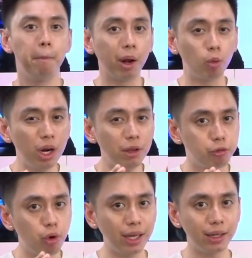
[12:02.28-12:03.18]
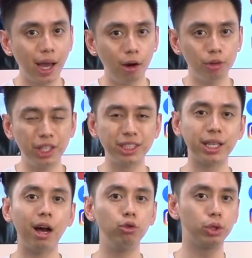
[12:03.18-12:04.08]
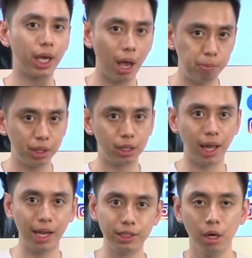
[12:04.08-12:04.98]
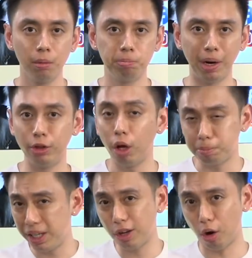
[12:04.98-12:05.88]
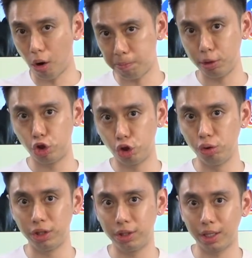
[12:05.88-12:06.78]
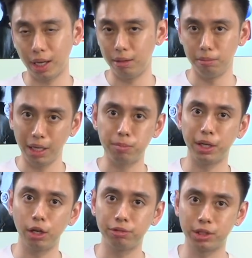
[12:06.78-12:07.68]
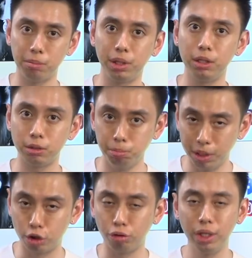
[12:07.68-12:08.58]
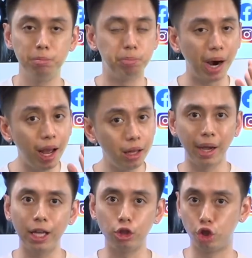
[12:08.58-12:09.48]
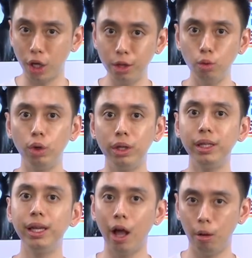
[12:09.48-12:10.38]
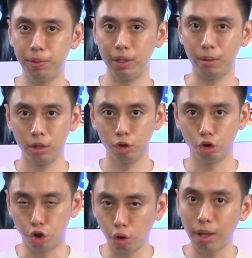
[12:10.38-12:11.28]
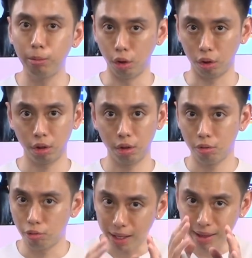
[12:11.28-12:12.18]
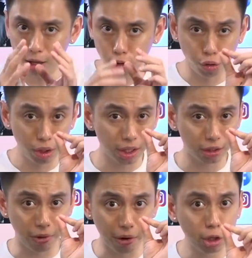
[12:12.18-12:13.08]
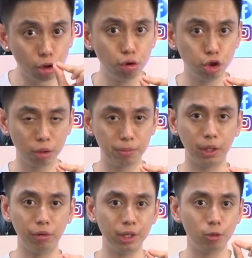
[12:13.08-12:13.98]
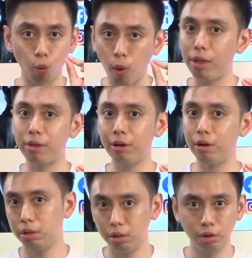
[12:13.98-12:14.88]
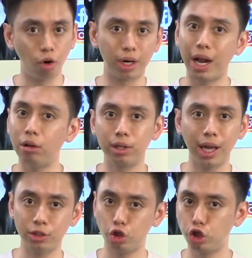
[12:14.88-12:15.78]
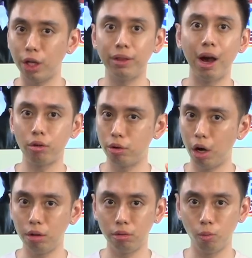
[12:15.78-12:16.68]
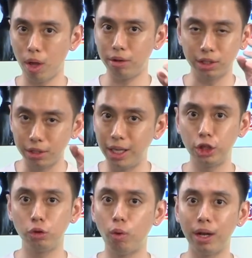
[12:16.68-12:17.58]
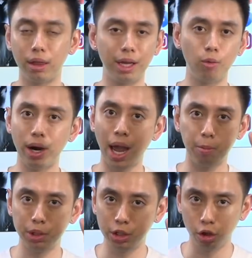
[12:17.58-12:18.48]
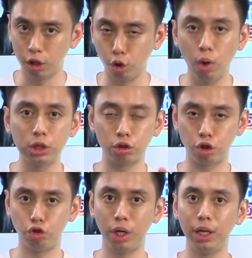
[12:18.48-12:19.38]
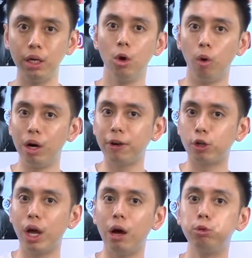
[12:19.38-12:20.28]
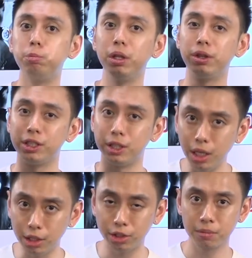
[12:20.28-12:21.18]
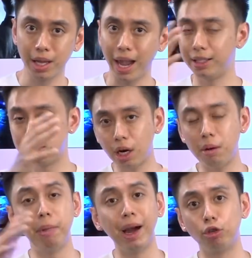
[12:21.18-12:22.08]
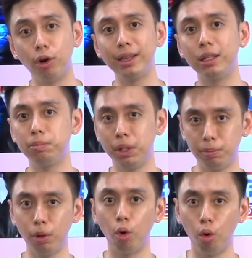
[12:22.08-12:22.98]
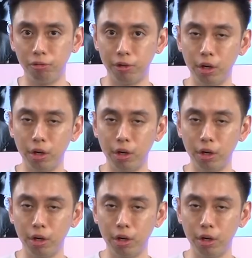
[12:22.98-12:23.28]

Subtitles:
But what if right now, this is how you capitalize by not being opportunistic and make money off somebody's misery, but genuinely helping them to show them, look, right now during this very crucial period, whether your account gets shut down or not, whether it's a nationwide thing, whether it happens in the US or Australia, what if I could help you build this list and start migrating people over